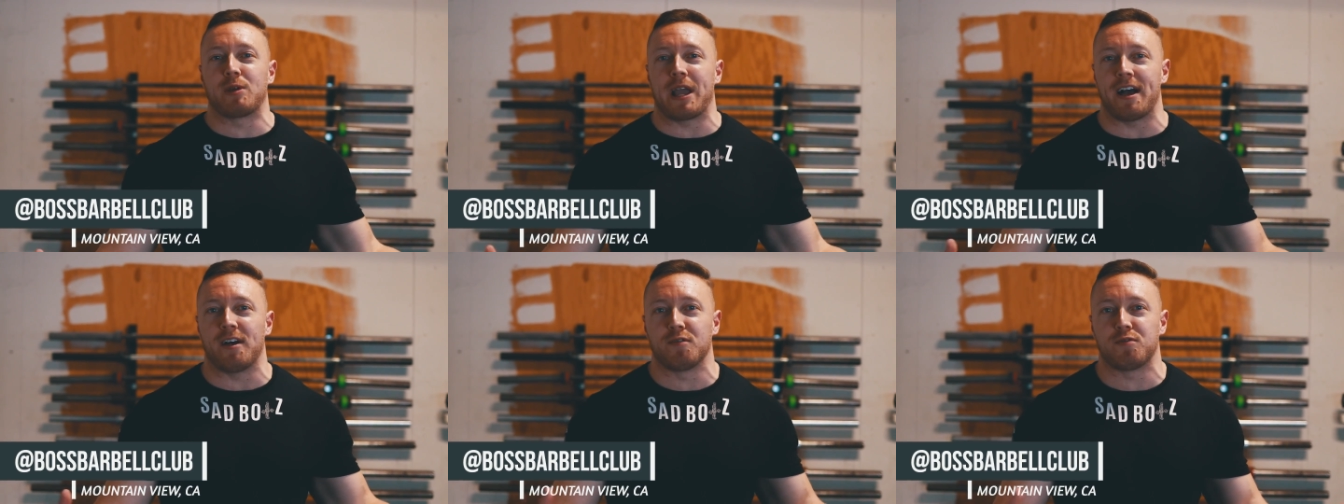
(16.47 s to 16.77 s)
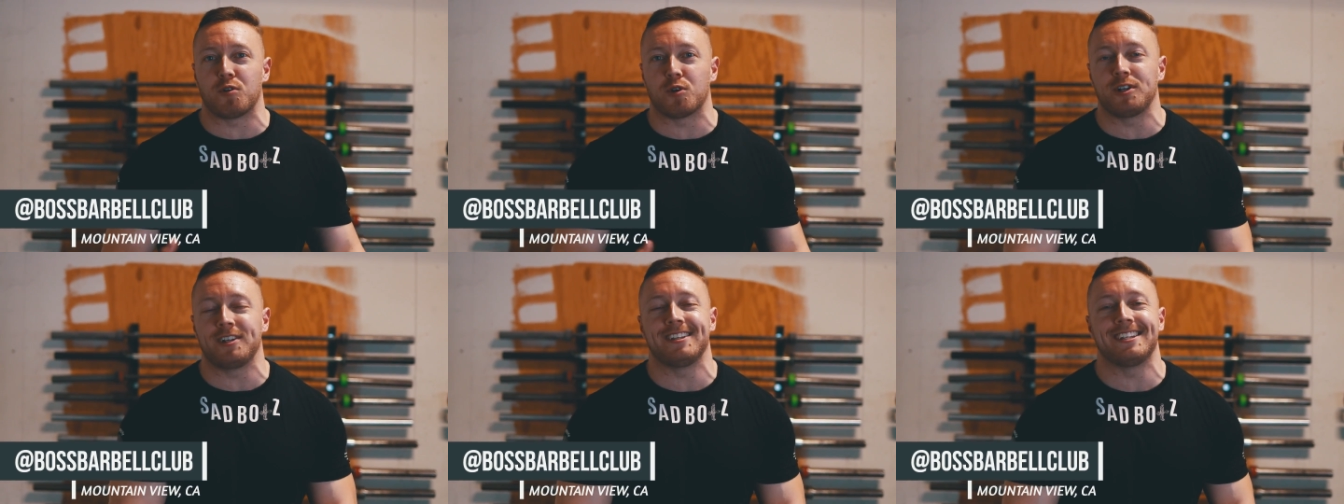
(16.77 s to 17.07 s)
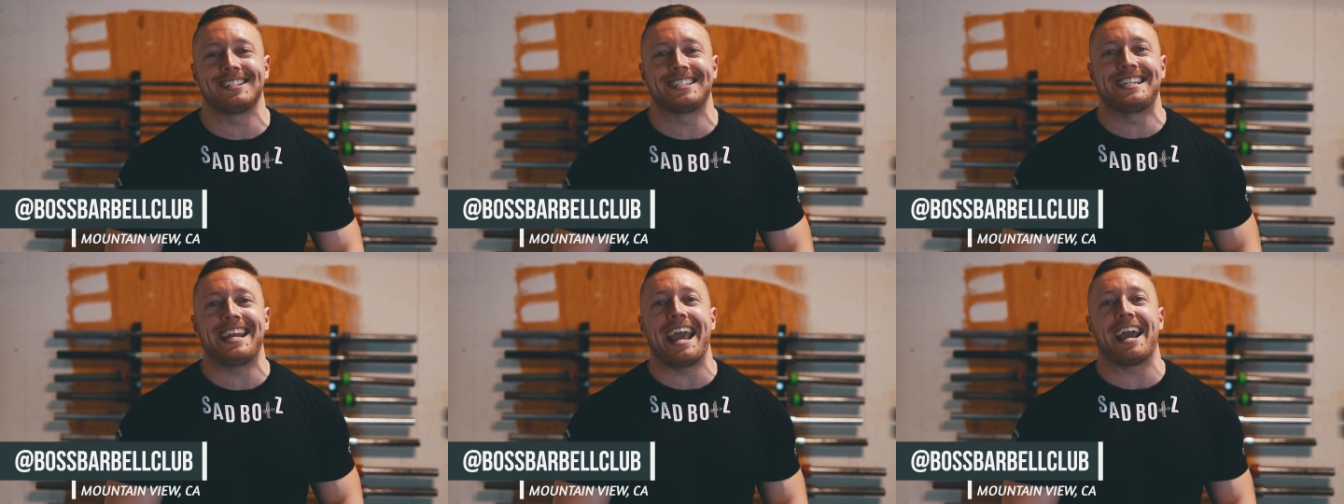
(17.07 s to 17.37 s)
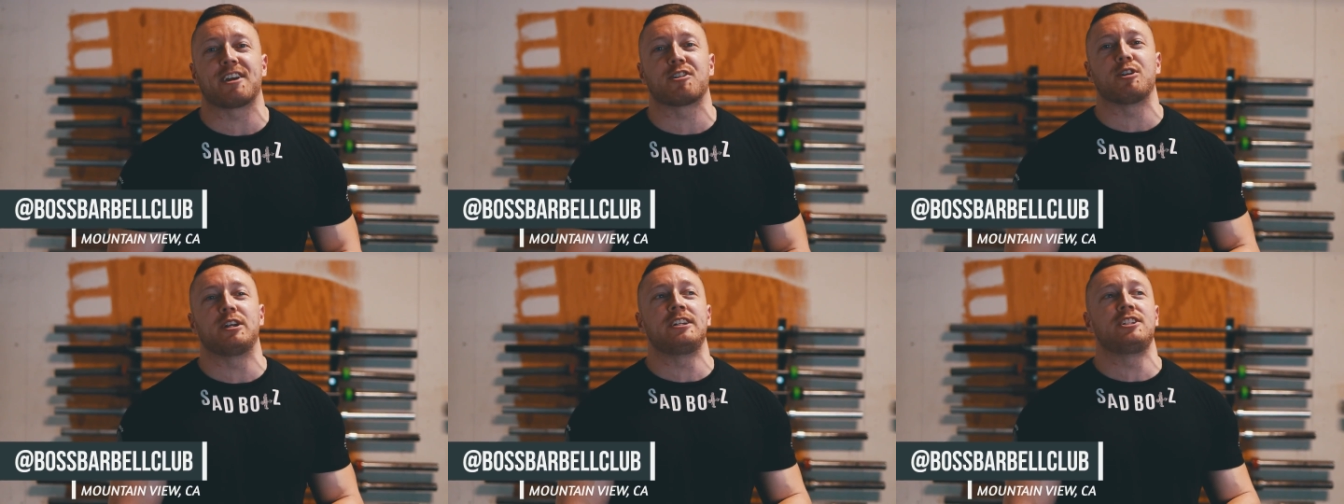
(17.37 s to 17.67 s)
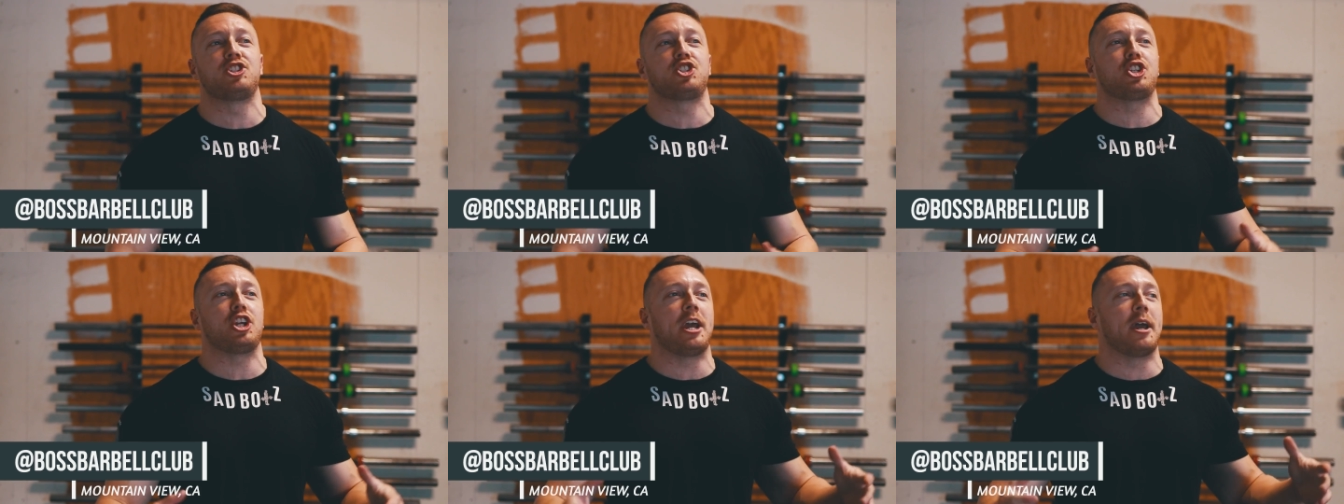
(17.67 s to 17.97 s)
California. It's Dan
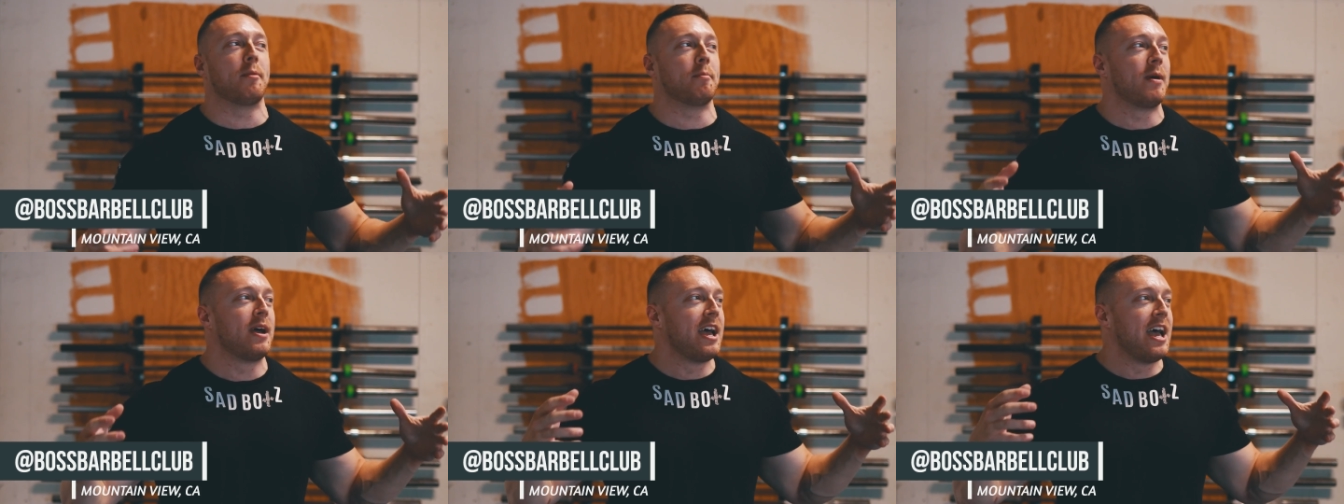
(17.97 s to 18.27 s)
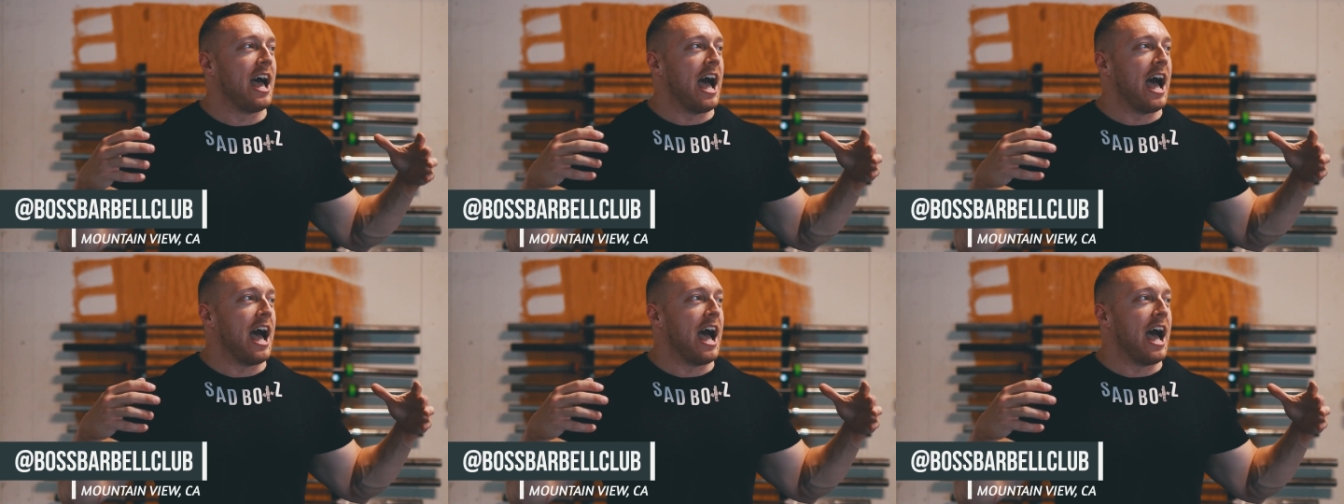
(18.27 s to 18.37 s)
Green's gym.